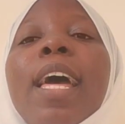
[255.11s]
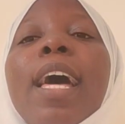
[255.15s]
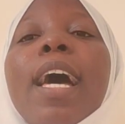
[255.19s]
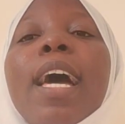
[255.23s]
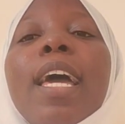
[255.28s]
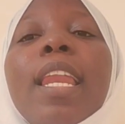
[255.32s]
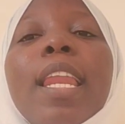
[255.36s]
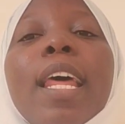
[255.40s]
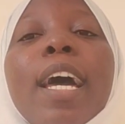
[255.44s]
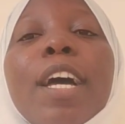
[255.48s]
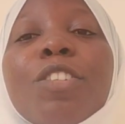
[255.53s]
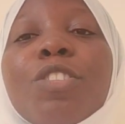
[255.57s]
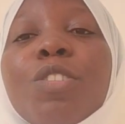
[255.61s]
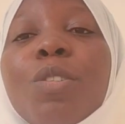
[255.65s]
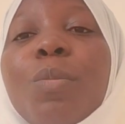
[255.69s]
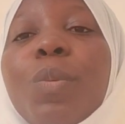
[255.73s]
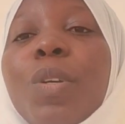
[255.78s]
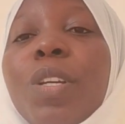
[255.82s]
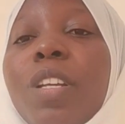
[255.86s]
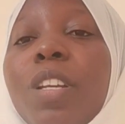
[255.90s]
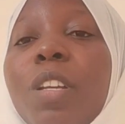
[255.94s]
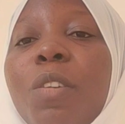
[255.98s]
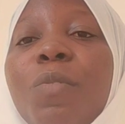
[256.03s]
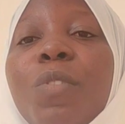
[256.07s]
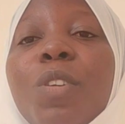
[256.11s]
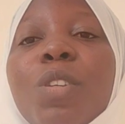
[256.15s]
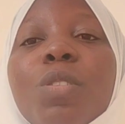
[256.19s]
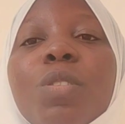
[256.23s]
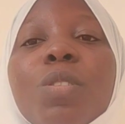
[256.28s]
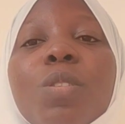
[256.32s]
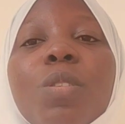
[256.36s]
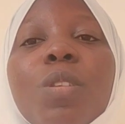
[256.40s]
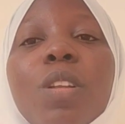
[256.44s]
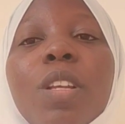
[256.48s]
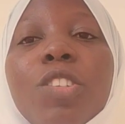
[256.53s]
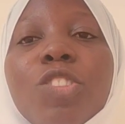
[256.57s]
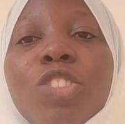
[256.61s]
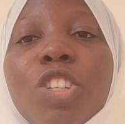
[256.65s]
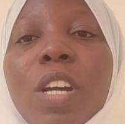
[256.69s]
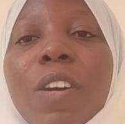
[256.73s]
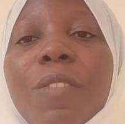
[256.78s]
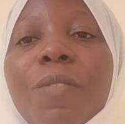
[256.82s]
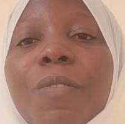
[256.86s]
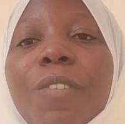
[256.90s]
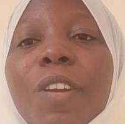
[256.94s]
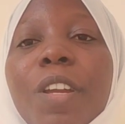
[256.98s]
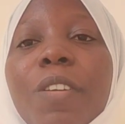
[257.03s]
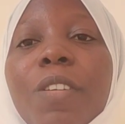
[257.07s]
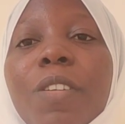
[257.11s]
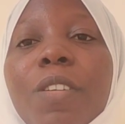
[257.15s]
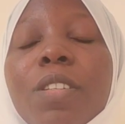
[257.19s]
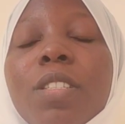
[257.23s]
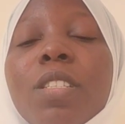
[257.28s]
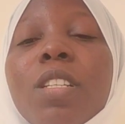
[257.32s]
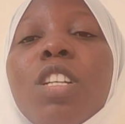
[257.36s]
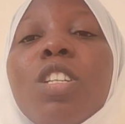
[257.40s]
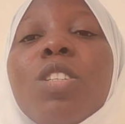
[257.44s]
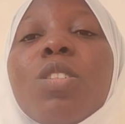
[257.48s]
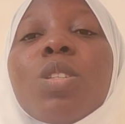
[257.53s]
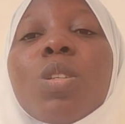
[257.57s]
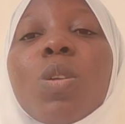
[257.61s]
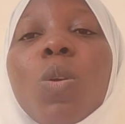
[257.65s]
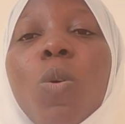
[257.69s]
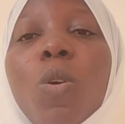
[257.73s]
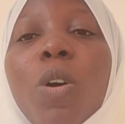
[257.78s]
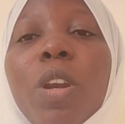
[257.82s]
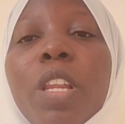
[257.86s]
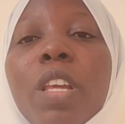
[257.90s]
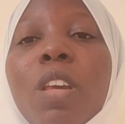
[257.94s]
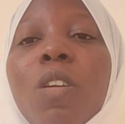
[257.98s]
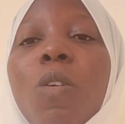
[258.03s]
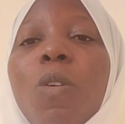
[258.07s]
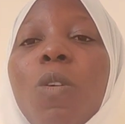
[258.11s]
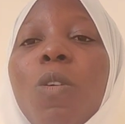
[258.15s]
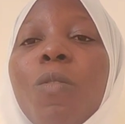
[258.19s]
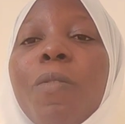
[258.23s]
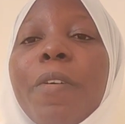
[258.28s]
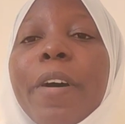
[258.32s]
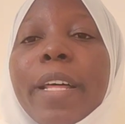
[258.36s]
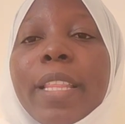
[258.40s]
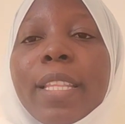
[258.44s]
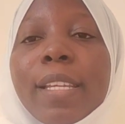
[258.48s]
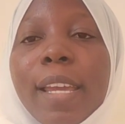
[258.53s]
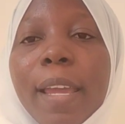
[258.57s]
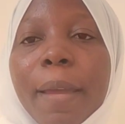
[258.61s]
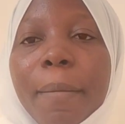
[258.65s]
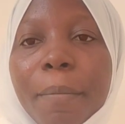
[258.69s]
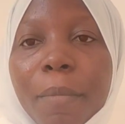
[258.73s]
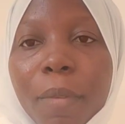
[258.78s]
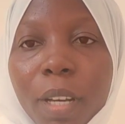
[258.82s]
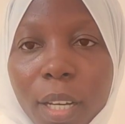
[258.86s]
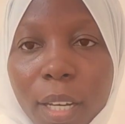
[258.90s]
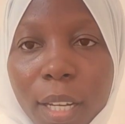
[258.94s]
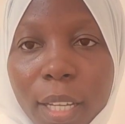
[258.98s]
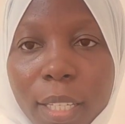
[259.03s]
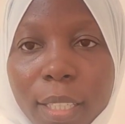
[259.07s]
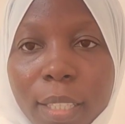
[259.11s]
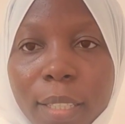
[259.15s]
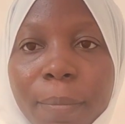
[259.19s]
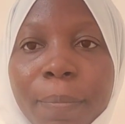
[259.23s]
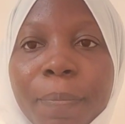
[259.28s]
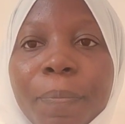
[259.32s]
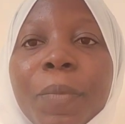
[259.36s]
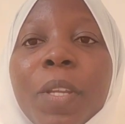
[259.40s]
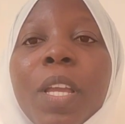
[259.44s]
And that should be given intravenously, slowly over 10 minutes.